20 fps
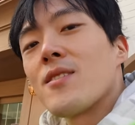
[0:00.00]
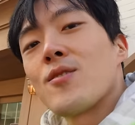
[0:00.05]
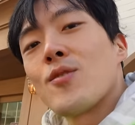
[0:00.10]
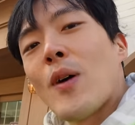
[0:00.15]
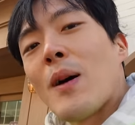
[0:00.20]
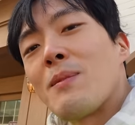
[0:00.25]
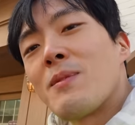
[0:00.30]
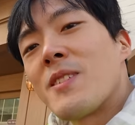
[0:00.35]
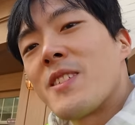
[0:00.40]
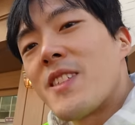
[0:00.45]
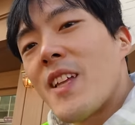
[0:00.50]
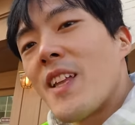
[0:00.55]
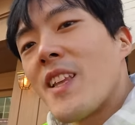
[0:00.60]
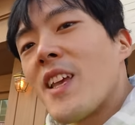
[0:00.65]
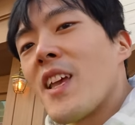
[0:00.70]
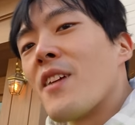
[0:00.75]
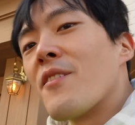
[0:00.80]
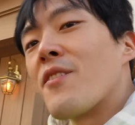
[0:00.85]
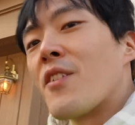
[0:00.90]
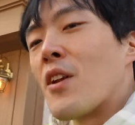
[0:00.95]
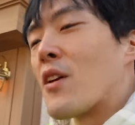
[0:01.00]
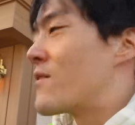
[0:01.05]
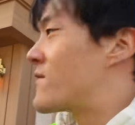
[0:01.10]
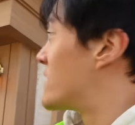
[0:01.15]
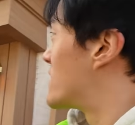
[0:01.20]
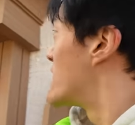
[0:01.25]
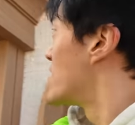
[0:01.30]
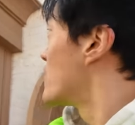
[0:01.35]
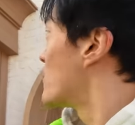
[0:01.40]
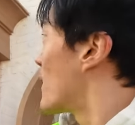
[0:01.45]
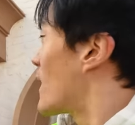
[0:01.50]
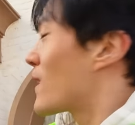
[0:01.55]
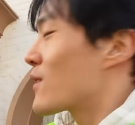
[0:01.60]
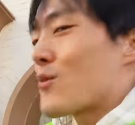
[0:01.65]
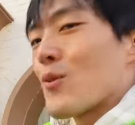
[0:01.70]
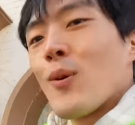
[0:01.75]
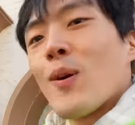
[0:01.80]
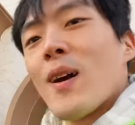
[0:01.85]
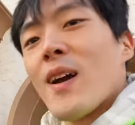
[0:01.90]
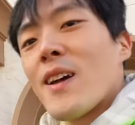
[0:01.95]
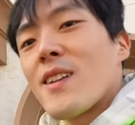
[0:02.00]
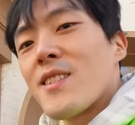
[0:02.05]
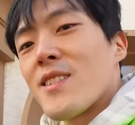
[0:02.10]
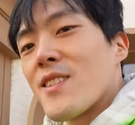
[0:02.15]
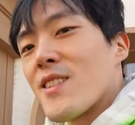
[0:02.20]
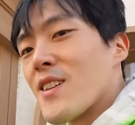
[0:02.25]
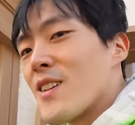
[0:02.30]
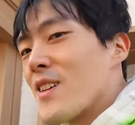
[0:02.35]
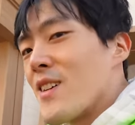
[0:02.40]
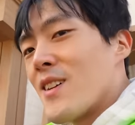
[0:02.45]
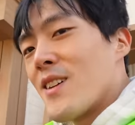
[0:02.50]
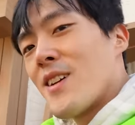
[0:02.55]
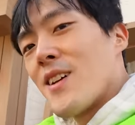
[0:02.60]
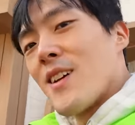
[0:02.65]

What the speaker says: So I'm standing in front of Tzuwang Tonkatsu.